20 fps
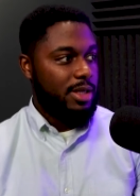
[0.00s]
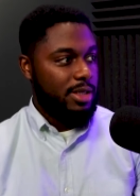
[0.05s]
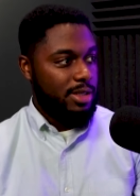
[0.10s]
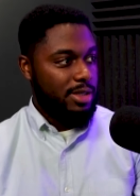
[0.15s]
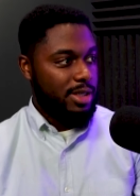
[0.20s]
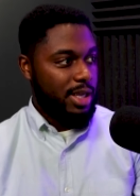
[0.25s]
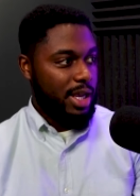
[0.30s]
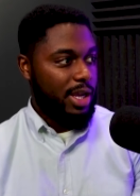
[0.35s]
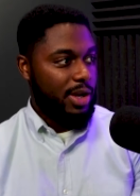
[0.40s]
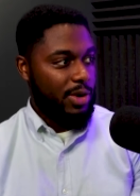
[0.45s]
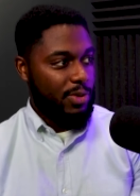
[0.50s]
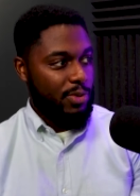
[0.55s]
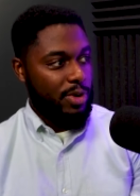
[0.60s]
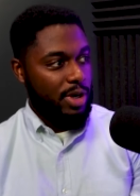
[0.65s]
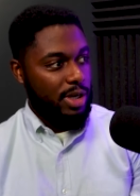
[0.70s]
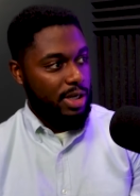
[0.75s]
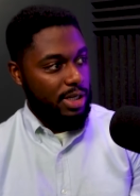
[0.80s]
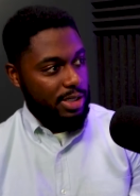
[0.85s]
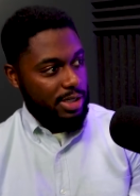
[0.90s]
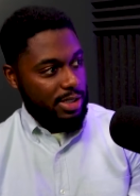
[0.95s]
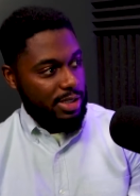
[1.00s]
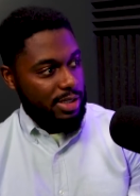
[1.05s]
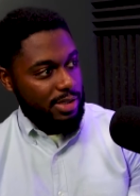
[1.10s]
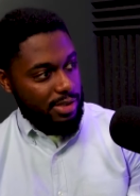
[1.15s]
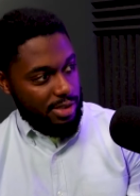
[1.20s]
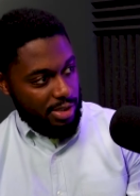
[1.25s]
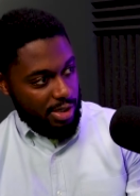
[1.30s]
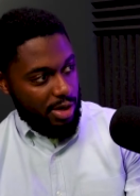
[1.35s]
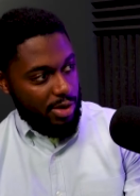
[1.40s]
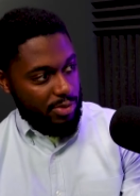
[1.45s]
take what it's
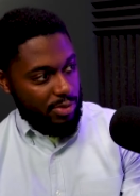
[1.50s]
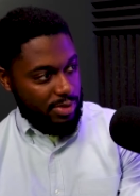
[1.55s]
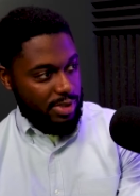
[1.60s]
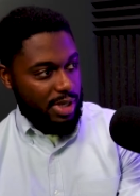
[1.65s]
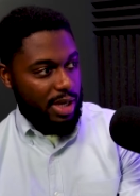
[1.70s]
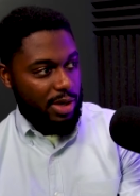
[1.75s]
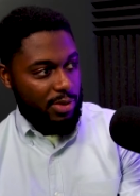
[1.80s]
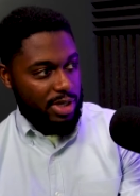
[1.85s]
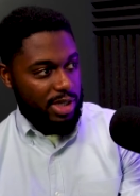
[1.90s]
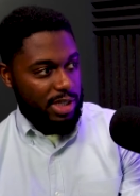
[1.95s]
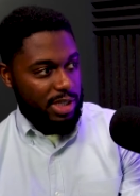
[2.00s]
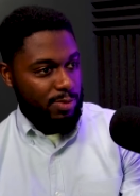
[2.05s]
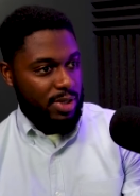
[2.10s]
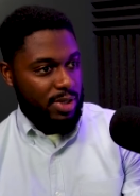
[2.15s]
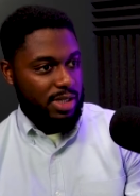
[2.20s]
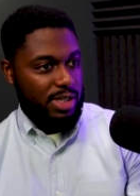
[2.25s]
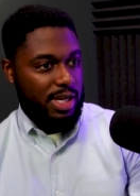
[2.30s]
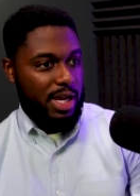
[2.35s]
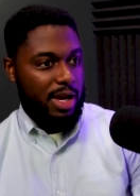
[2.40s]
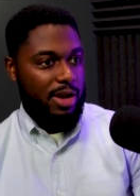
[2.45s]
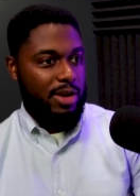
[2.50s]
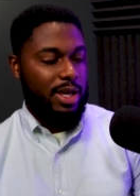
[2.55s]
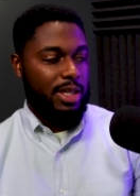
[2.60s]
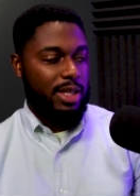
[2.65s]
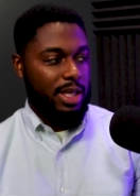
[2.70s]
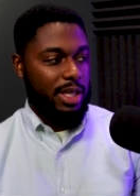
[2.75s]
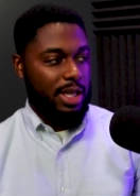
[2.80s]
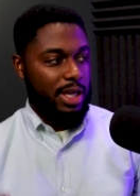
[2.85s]
you know take what it spits out and then